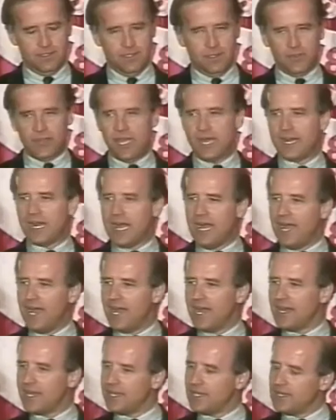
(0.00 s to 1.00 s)
that
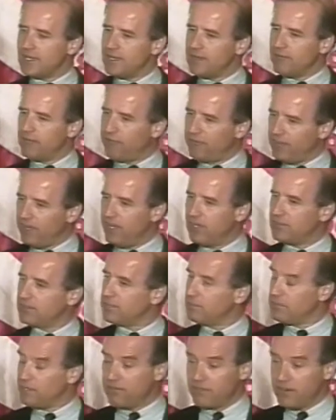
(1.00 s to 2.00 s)
I felt, to
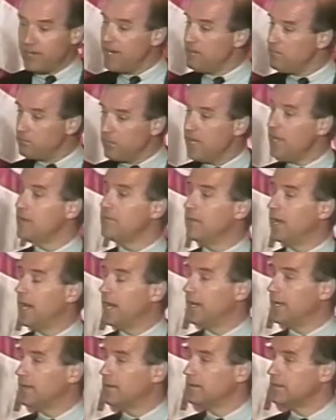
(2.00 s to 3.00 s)
be very blunt about it,